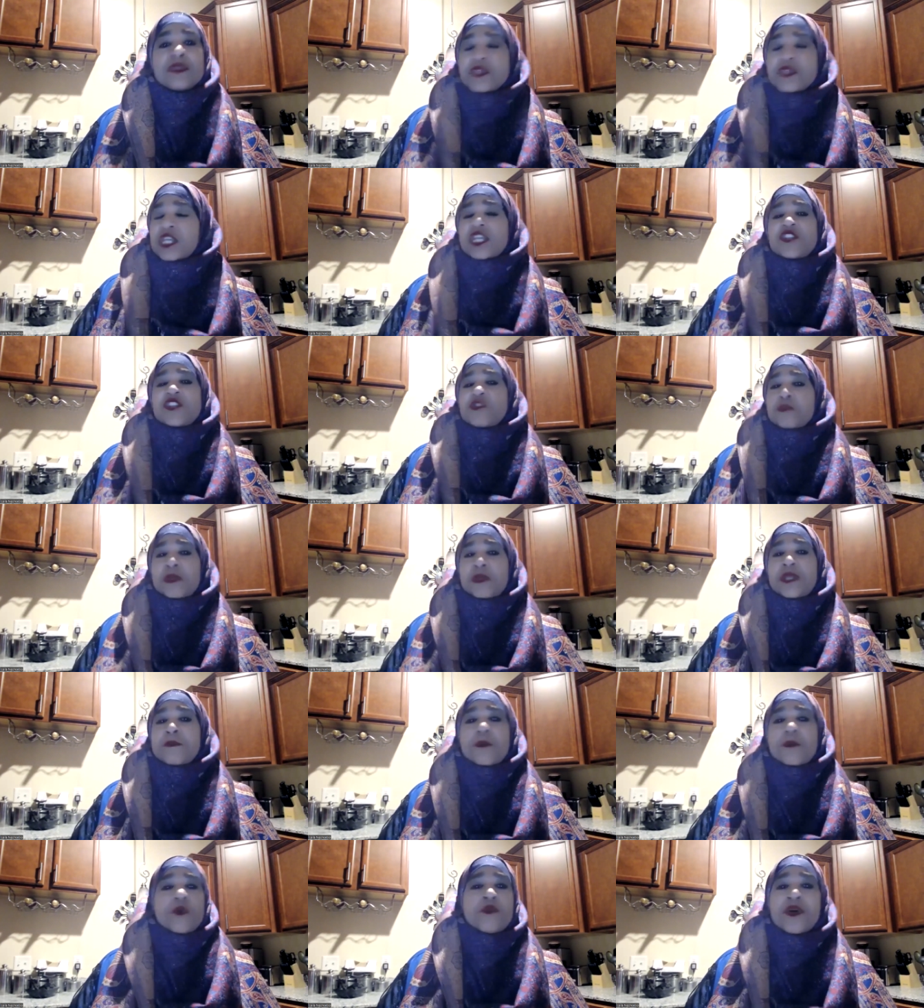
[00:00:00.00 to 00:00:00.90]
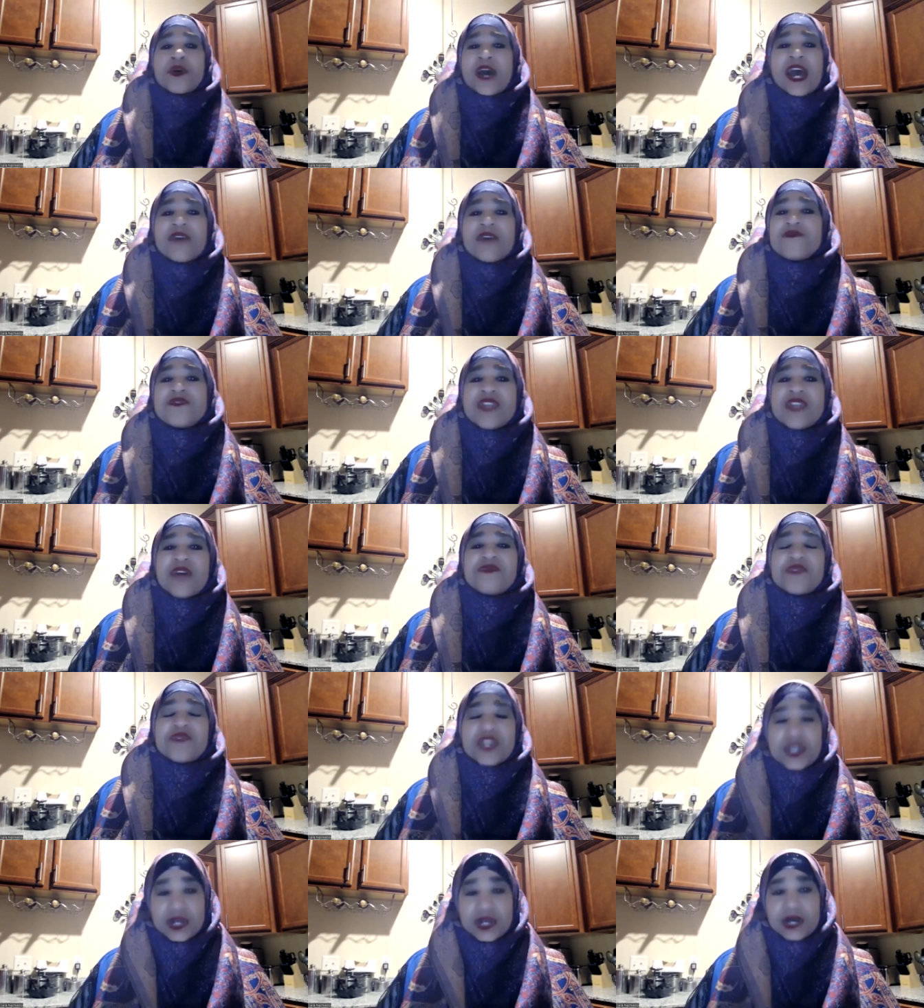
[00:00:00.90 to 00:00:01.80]
These people will have
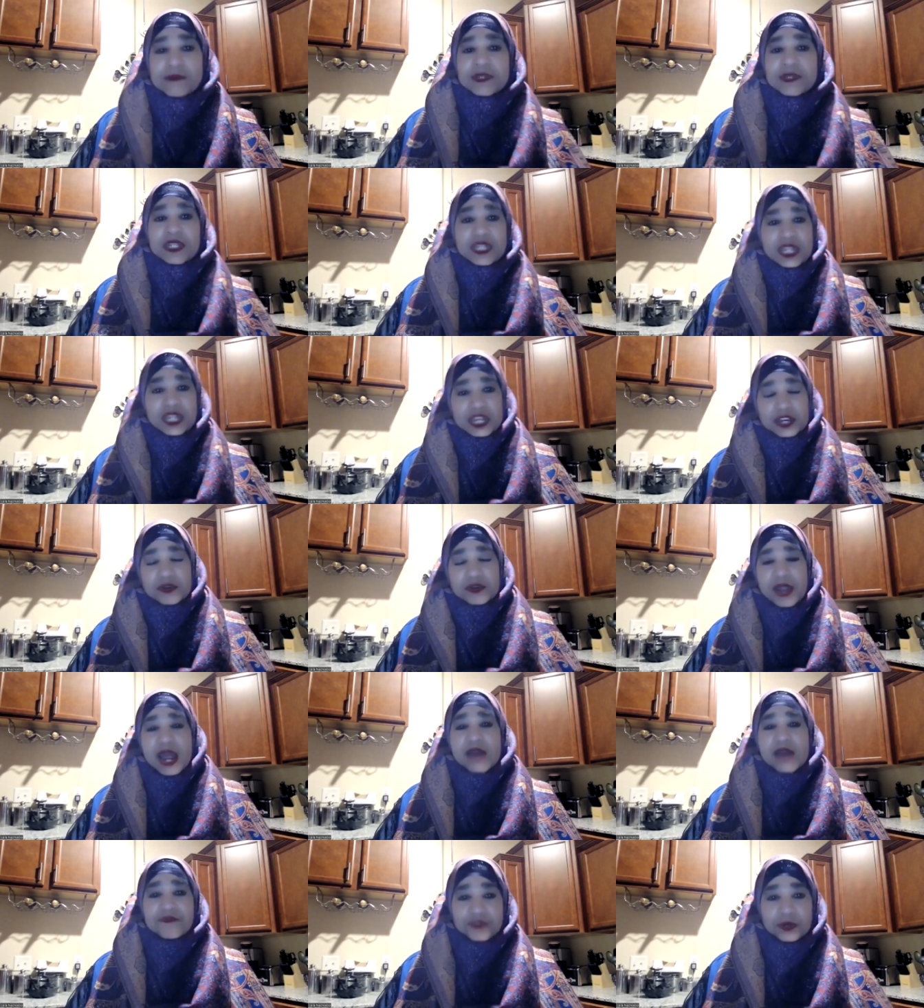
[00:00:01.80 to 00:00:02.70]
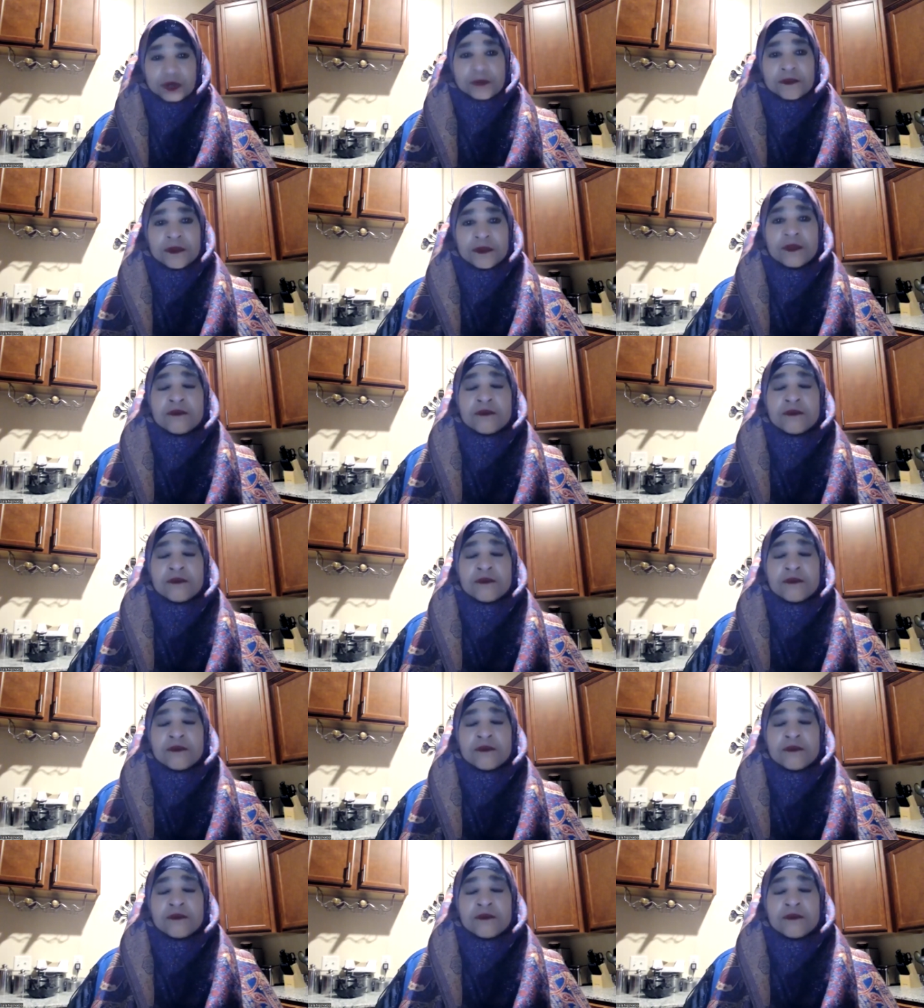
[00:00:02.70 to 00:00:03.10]
nothing coming in the hereafter.